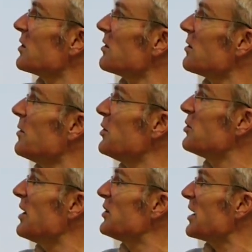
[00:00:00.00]

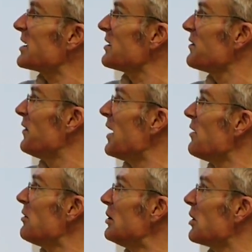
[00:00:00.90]
computer A checks out a
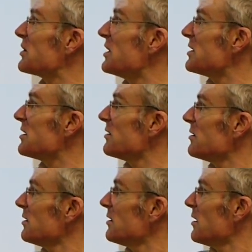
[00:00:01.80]
file, locks it,
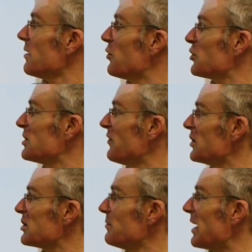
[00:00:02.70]
pushes the
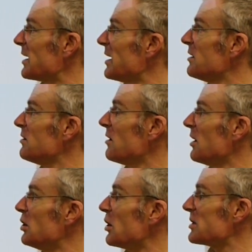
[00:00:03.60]
version back in,
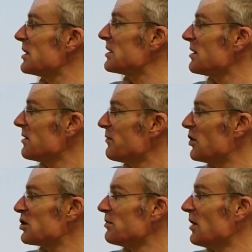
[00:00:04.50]
unlocks it.
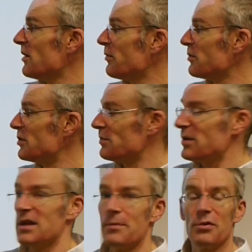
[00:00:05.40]
Computer B
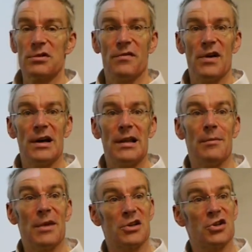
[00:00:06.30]
then pulls the file out,
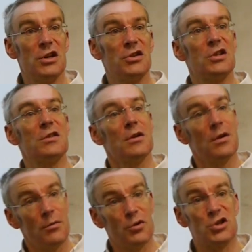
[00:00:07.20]
makes changes,
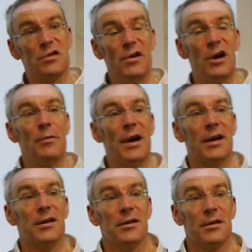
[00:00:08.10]
pushes the file
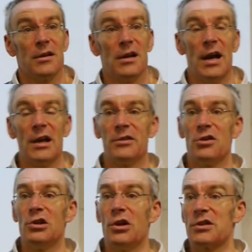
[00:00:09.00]
back, and
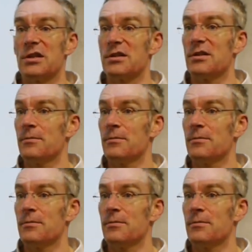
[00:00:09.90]
unlocks it.